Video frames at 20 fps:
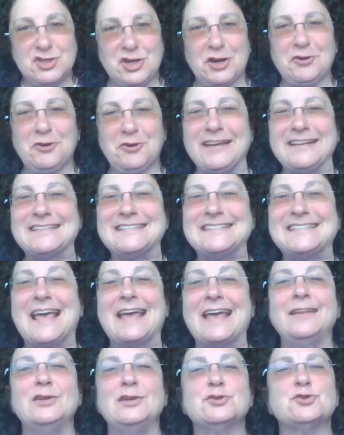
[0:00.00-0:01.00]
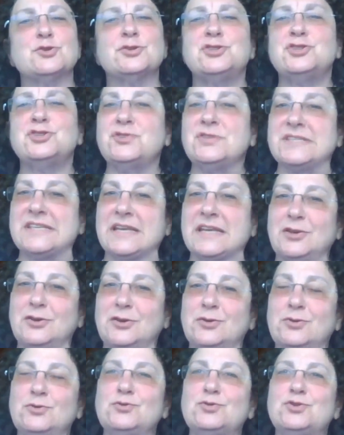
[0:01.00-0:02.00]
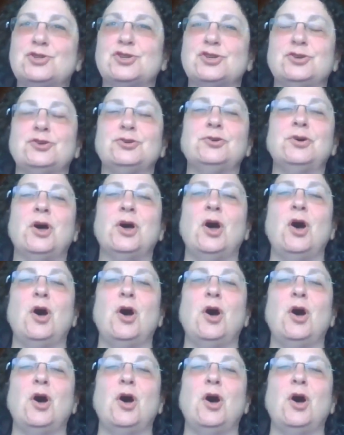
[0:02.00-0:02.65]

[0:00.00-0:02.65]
Chickering said, introducing you to